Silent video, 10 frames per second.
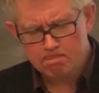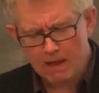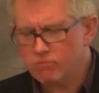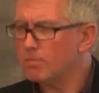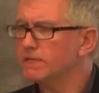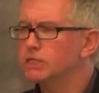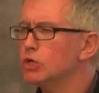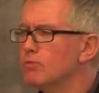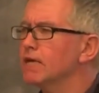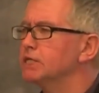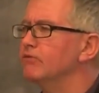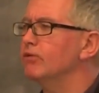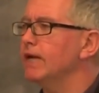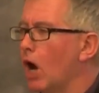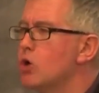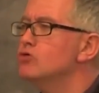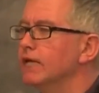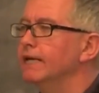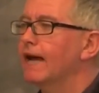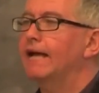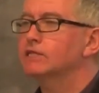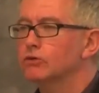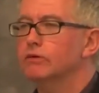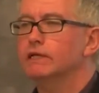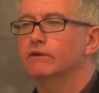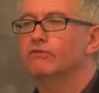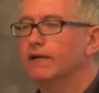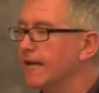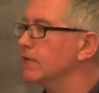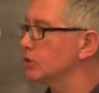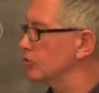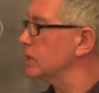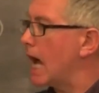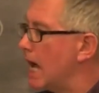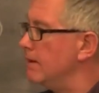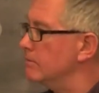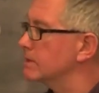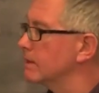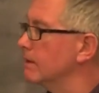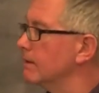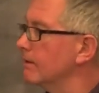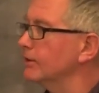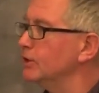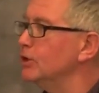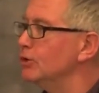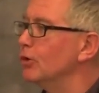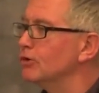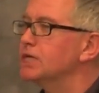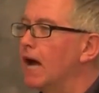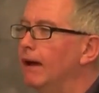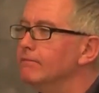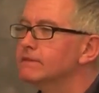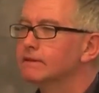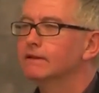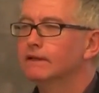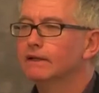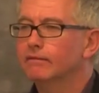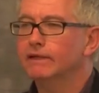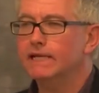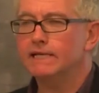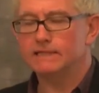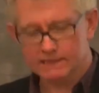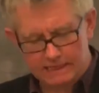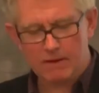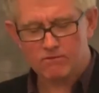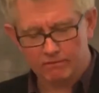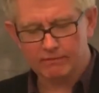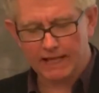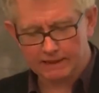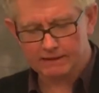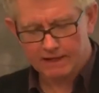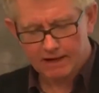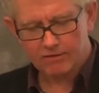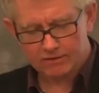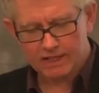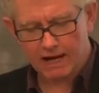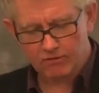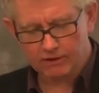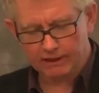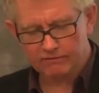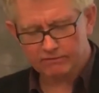It would be too much if we only had to read the Financial Times or the New York Times. We need some light relief.